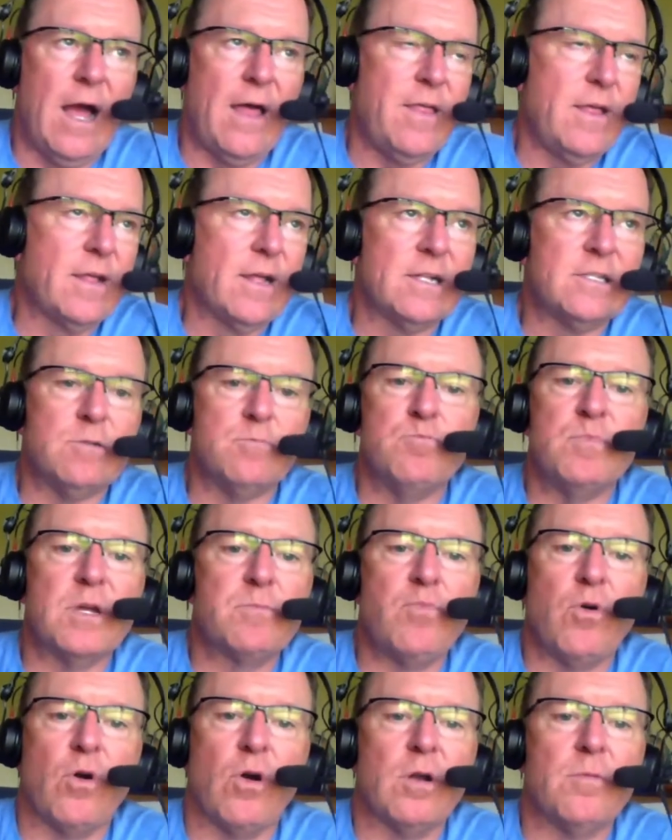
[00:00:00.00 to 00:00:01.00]
I think that's a
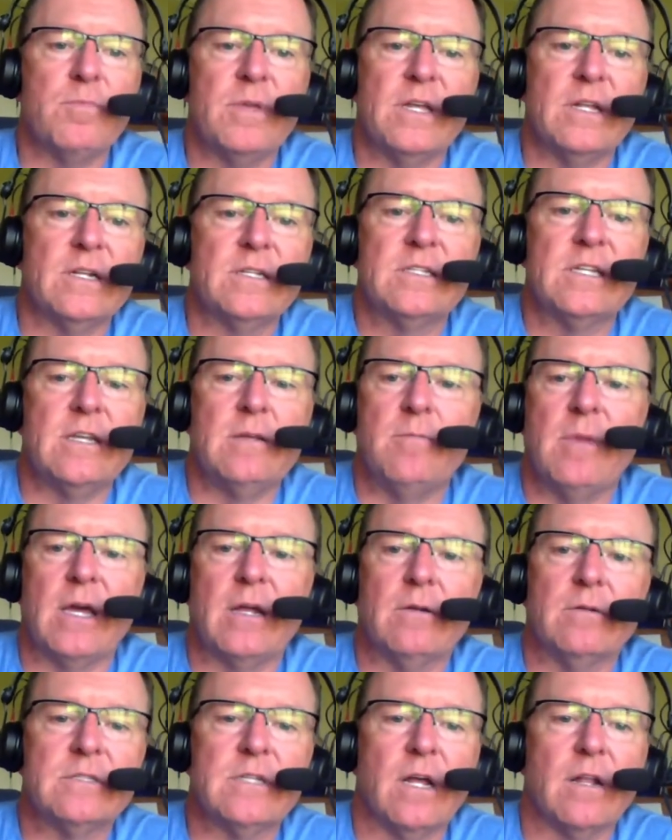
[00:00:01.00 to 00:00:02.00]
big part of being a
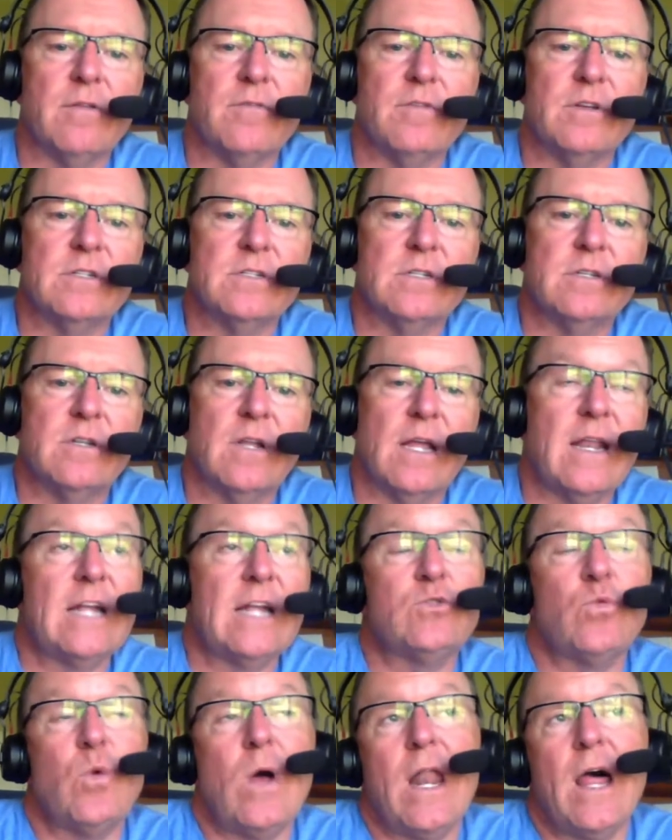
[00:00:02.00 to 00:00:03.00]
teammate on television.
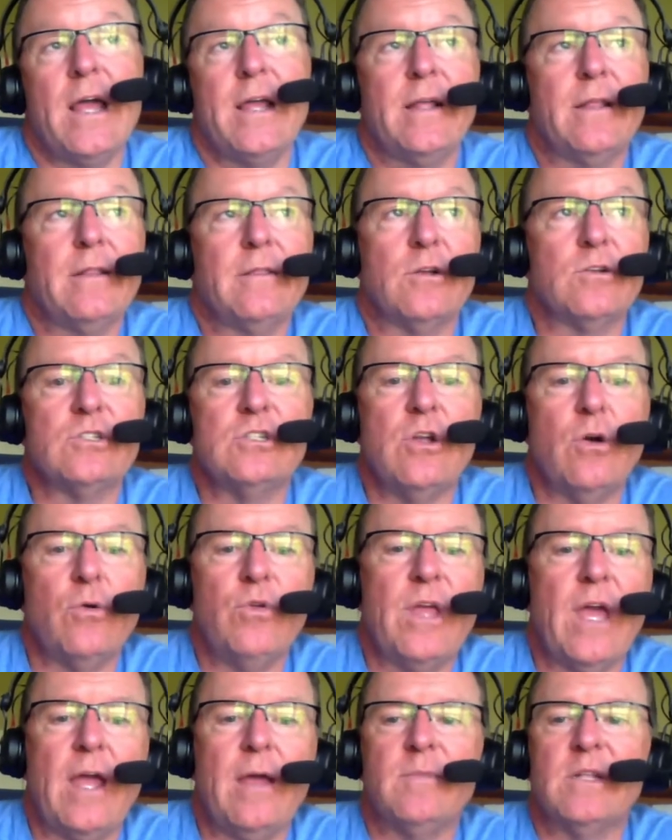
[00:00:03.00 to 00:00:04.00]
that's why, there's
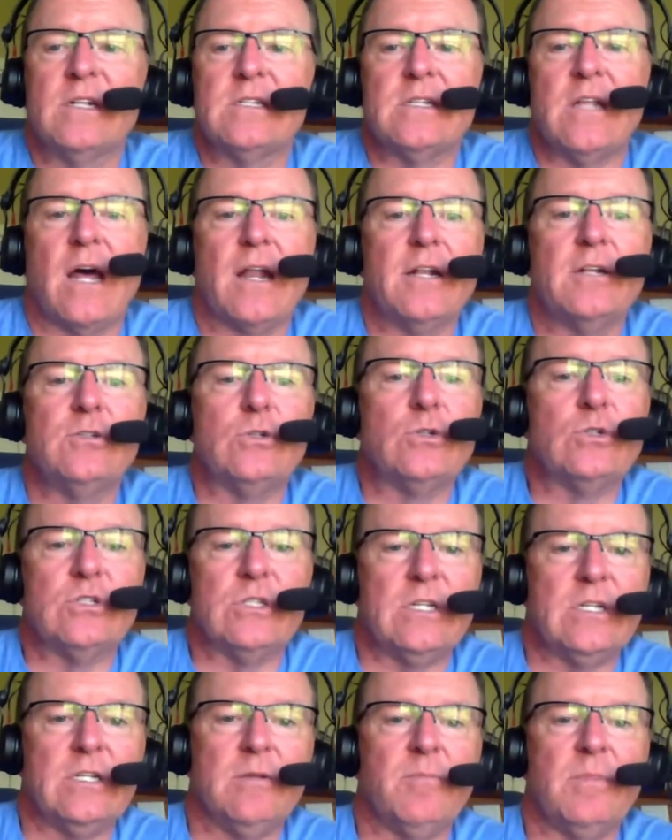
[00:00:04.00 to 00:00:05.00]
no game that's not
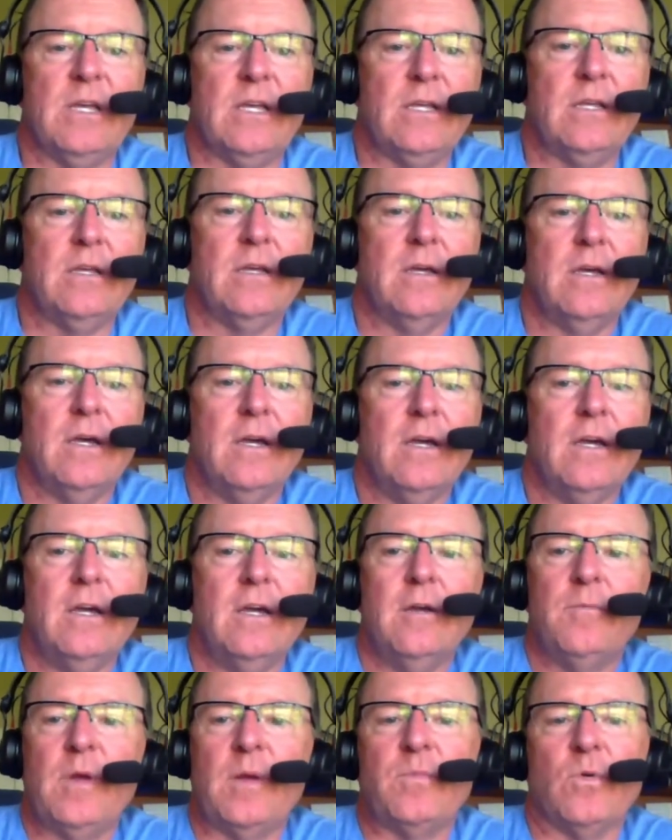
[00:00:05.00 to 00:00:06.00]
interesting to me.
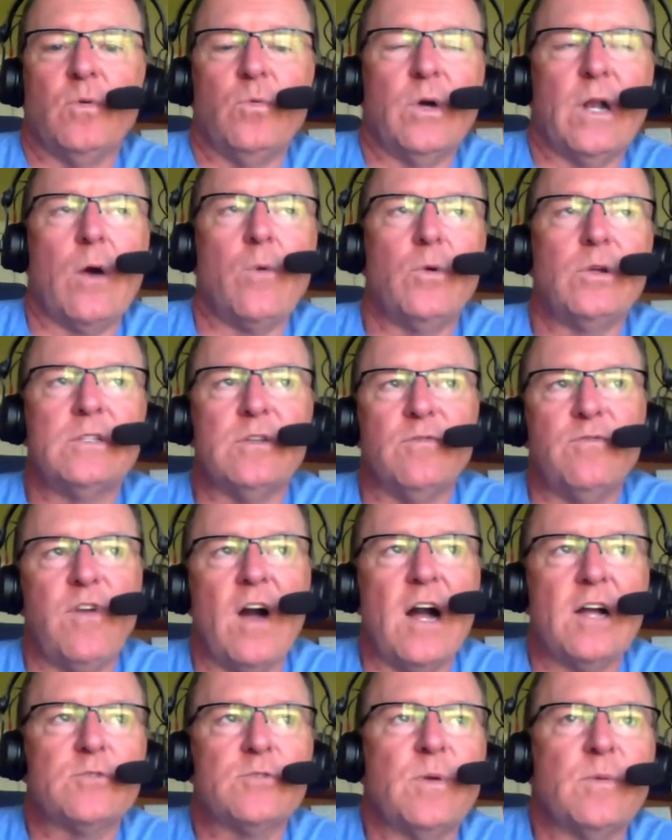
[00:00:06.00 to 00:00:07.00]
People, when I went to
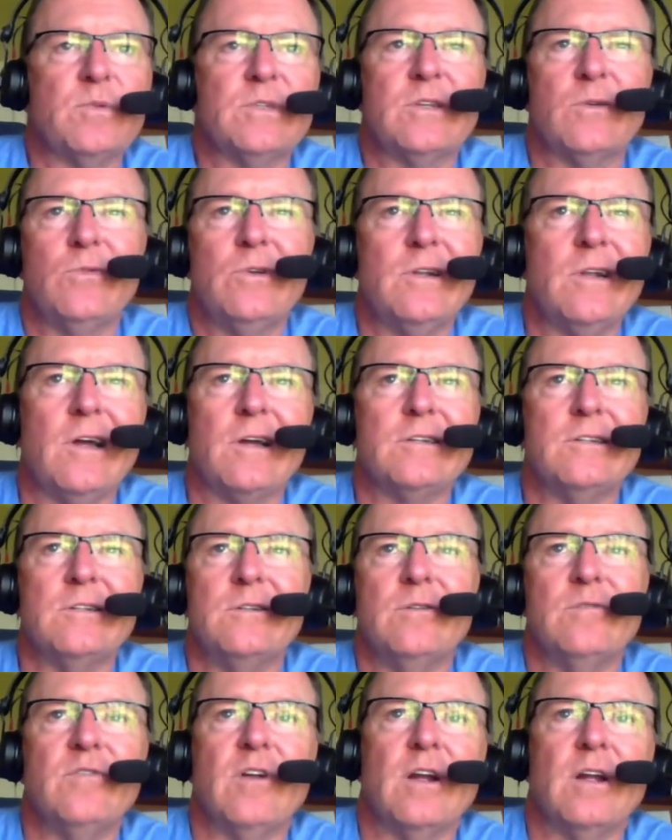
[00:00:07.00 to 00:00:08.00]
Fox, people say, "Well, you're not going
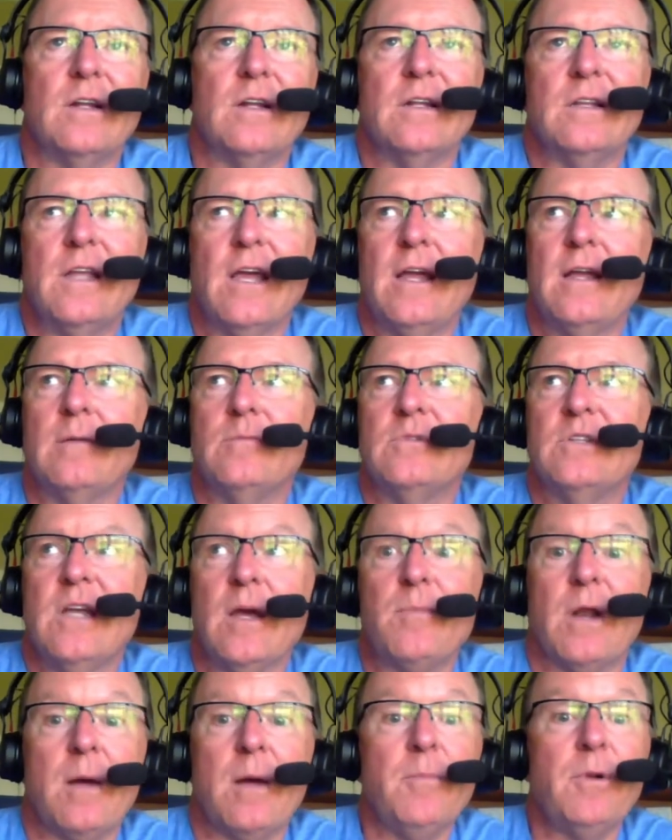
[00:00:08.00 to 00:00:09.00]
to do very good games."
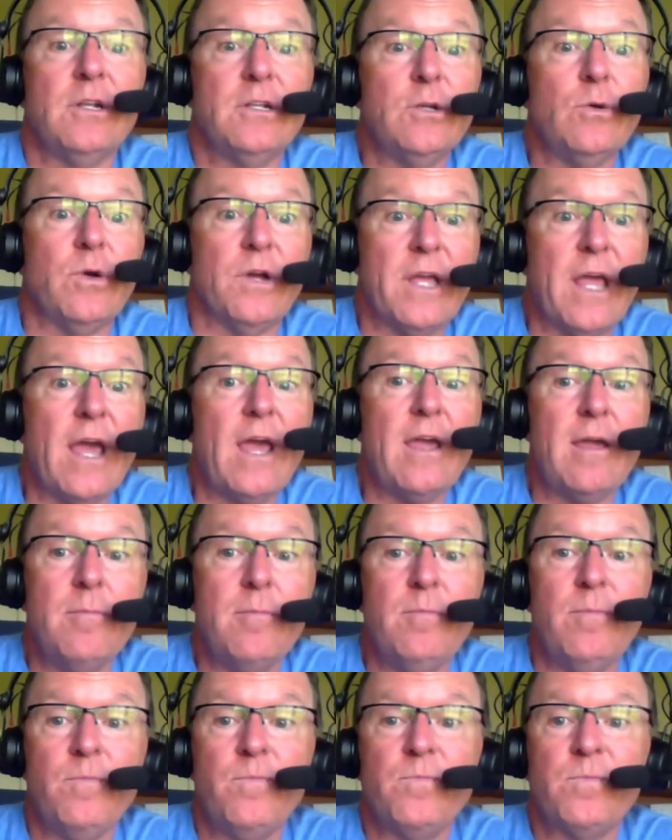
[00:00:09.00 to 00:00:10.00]
Yeah, but I'm going to do a
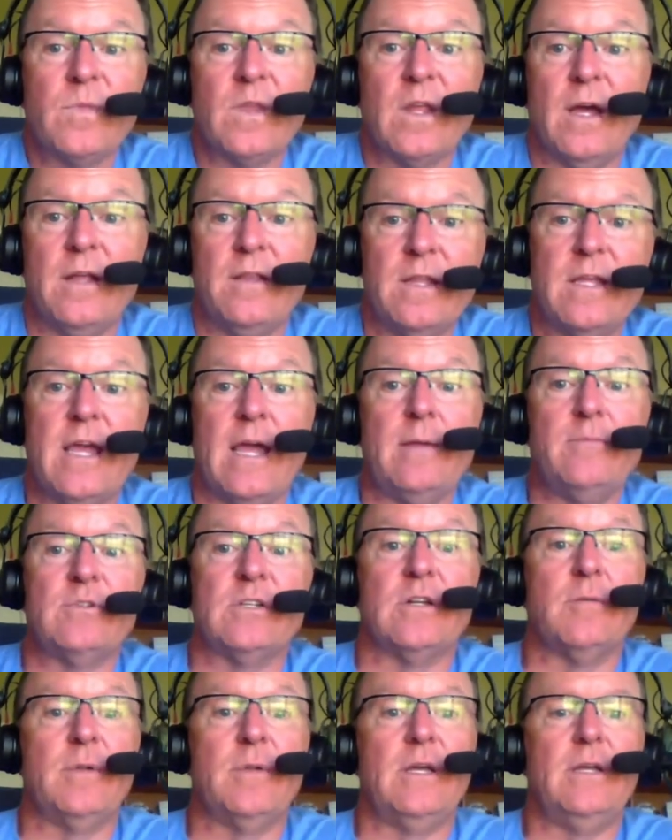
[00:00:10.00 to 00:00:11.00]
game, and the game's
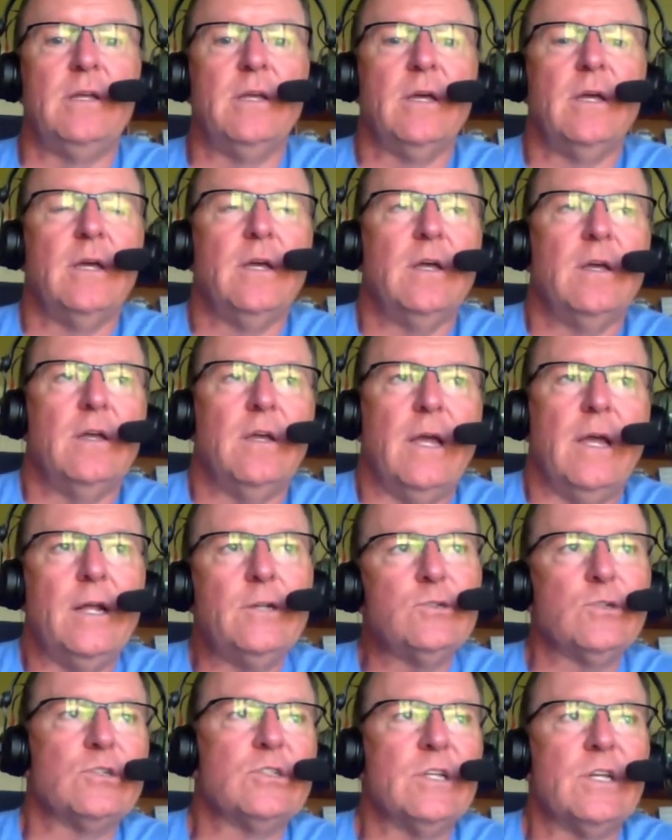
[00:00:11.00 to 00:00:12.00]
going to be
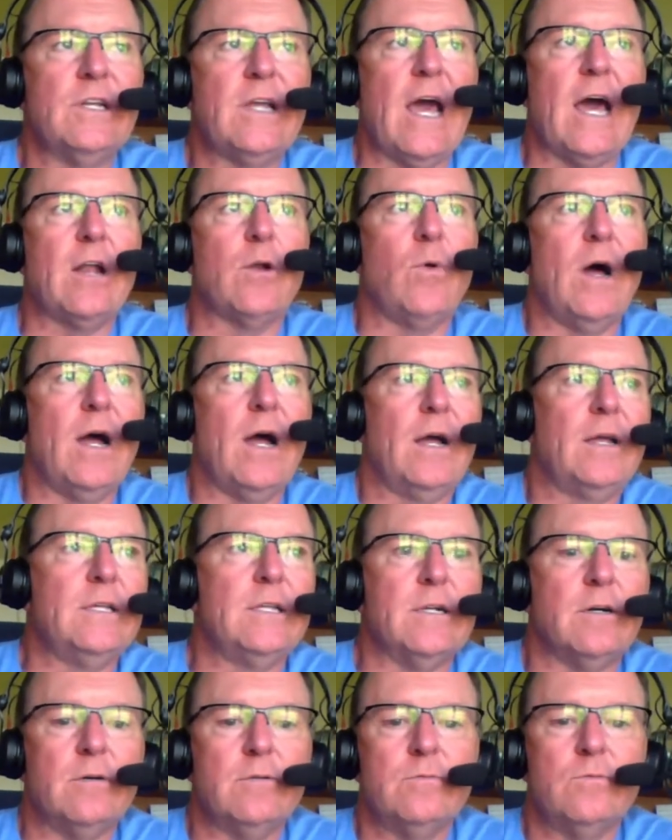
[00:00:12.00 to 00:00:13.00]
interesting. How do
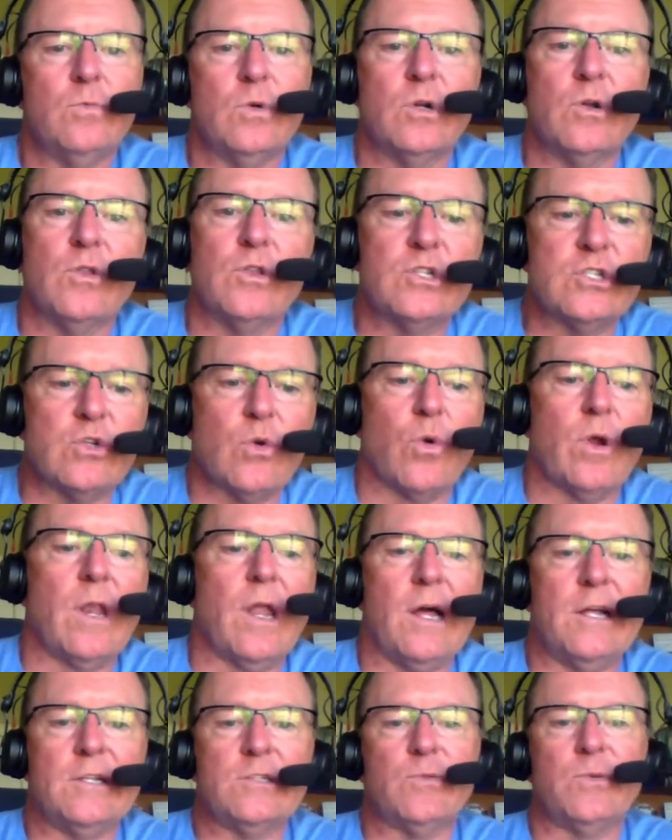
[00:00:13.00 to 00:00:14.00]
what are the
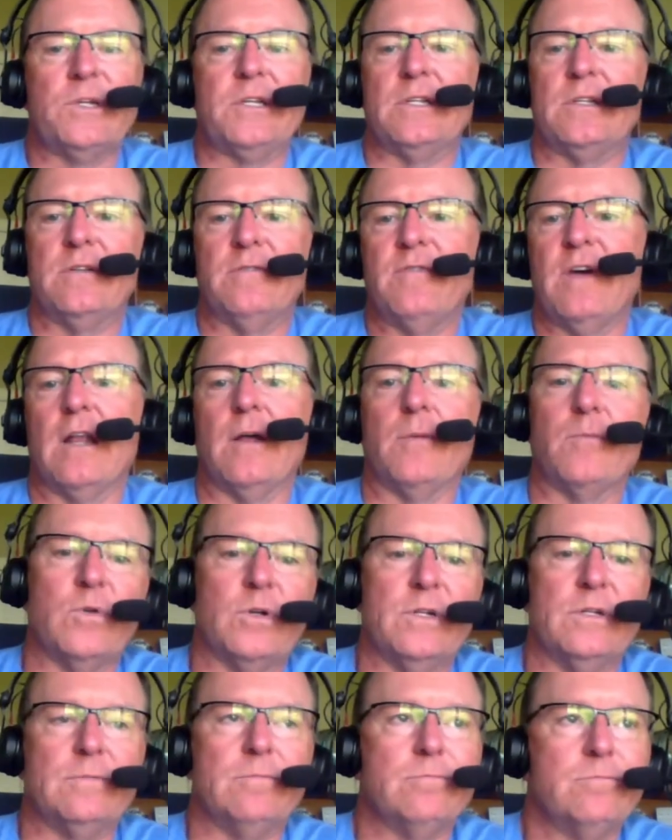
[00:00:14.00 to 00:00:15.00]
storylines we can develop
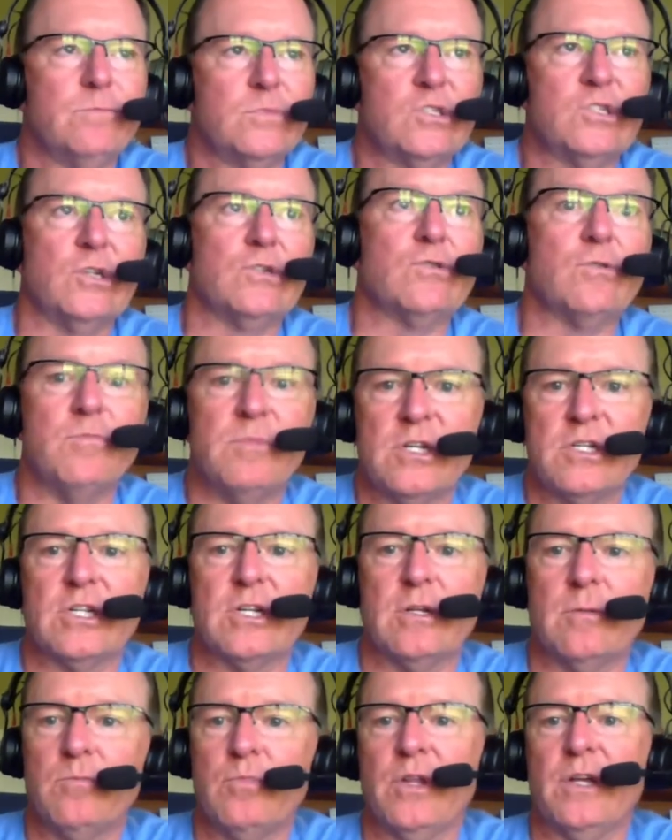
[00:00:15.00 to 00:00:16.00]
when Central
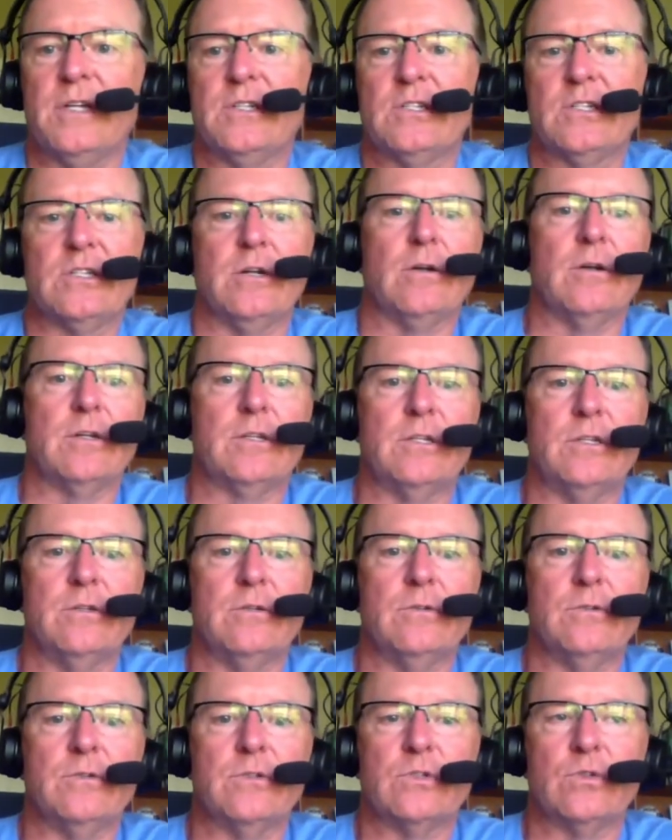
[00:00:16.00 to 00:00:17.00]
Michigan plays
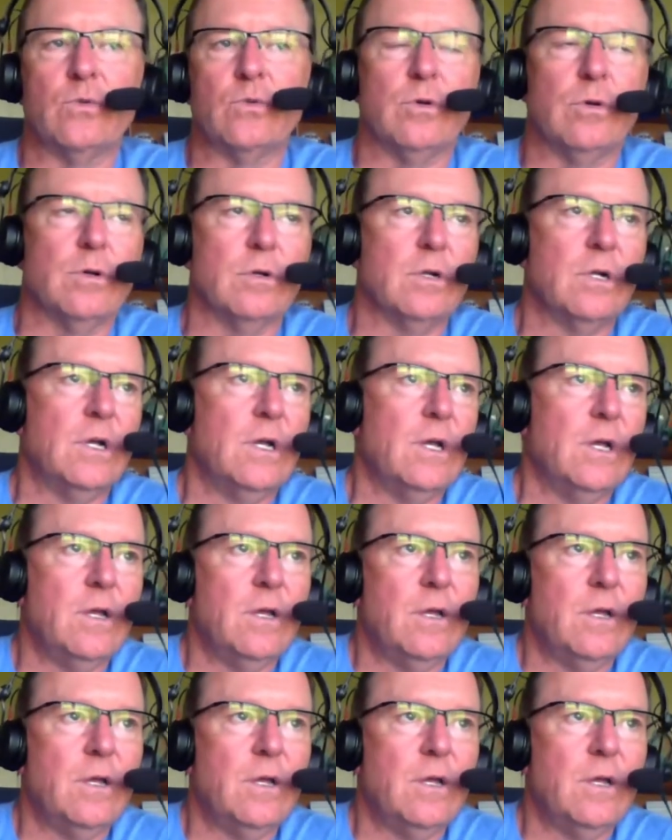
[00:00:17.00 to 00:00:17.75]
Syracuse or,